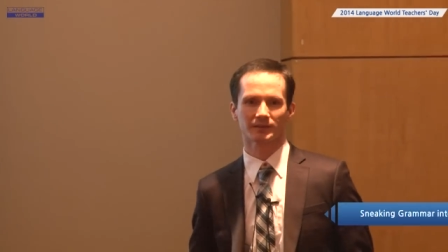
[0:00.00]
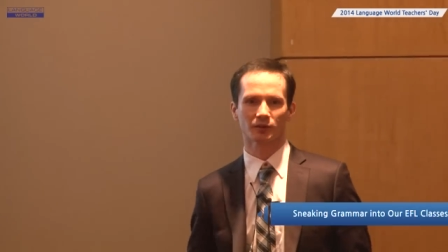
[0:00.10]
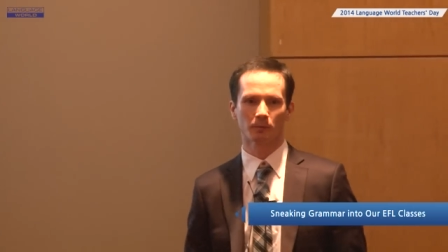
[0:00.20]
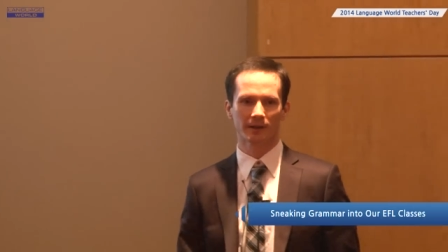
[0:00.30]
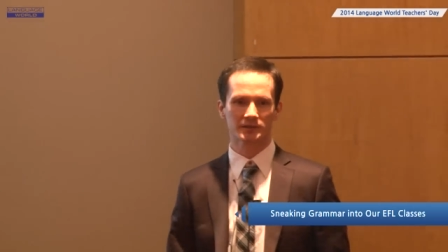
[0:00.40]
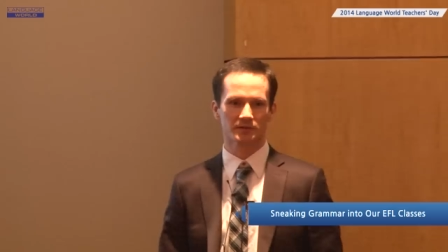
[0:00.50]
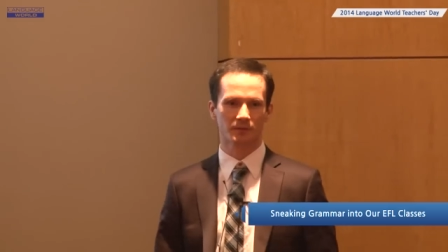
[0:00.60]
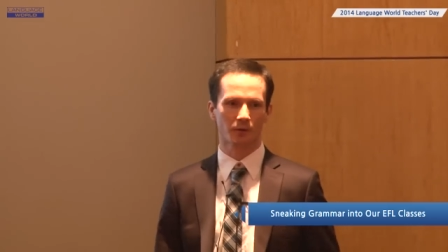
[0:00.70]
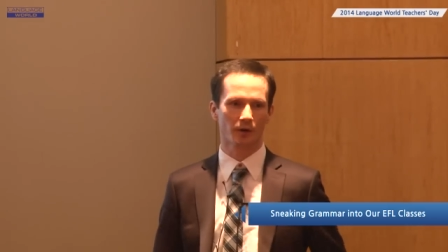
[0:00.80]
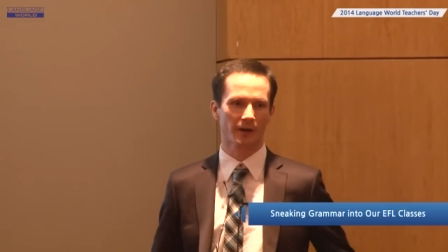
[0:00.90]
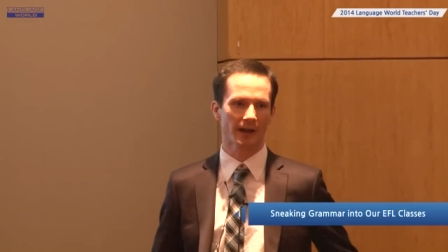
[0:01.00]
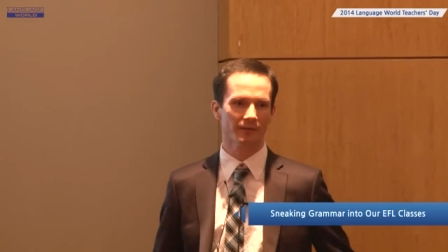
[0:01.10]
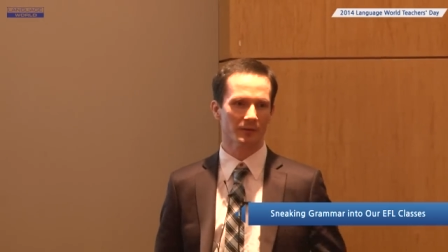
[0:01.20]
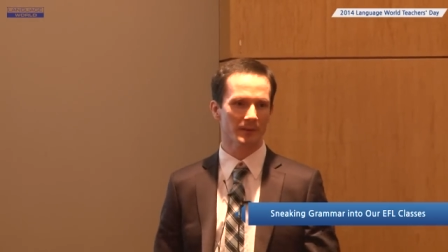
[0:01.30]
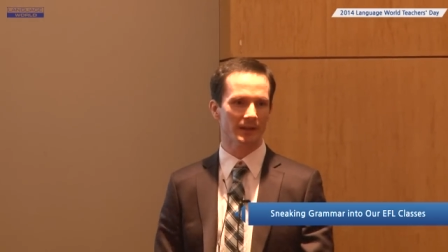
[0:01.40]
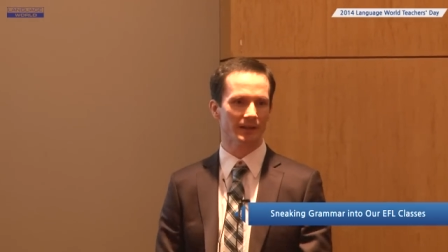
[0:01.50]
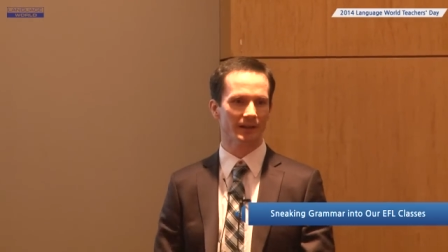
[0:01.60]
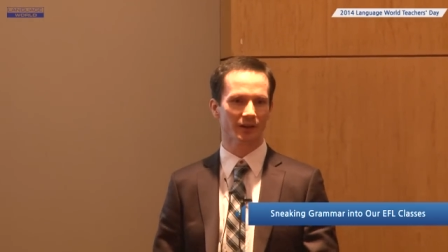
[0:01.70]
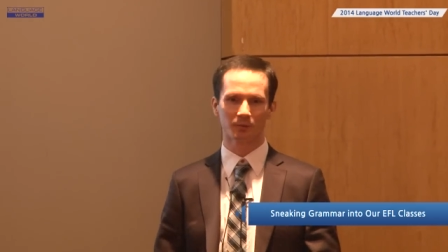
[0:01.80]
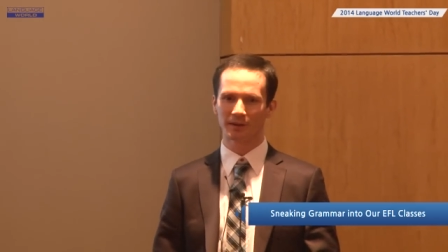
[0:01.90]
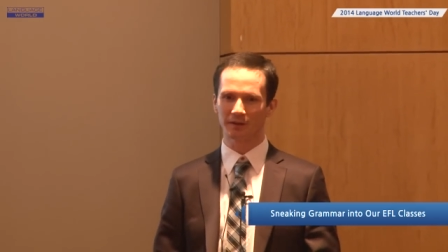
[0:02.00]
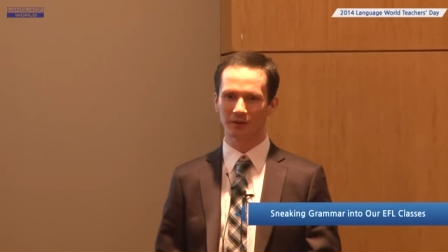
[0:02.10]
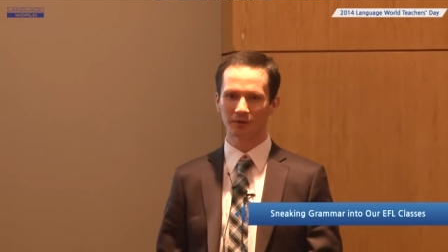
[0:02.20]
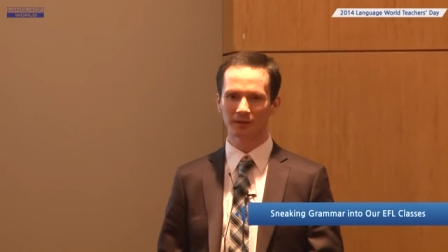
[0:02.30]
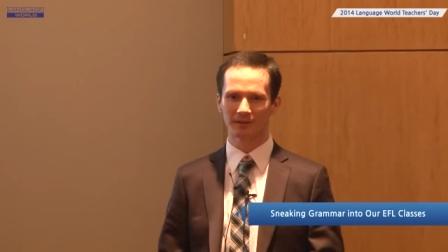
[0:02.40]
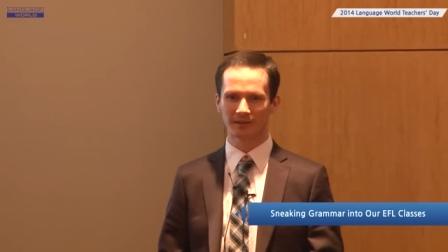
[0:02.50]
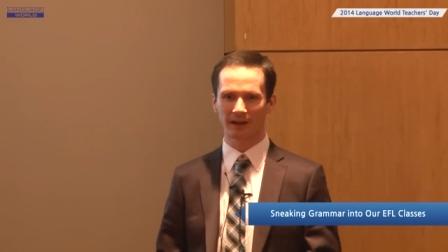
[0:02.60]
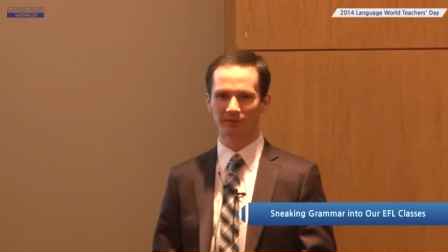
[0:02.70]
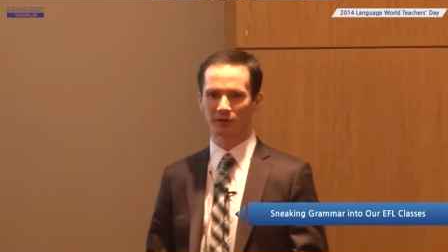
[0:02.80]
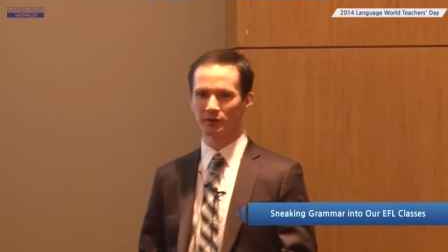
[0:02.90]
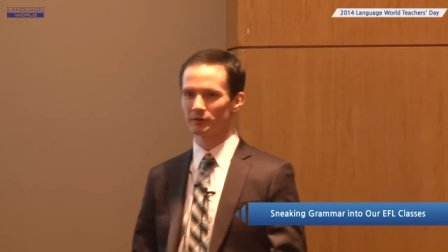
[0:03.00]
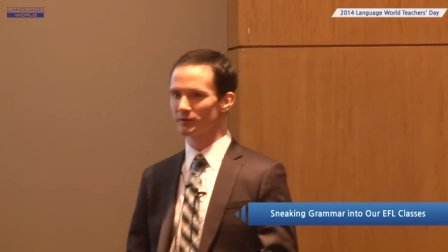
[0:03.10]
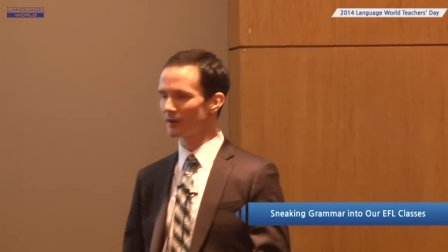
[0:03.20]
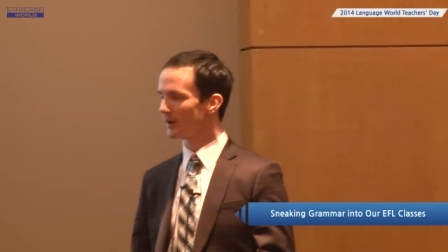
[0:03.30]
so much for having me here with you this afternoon.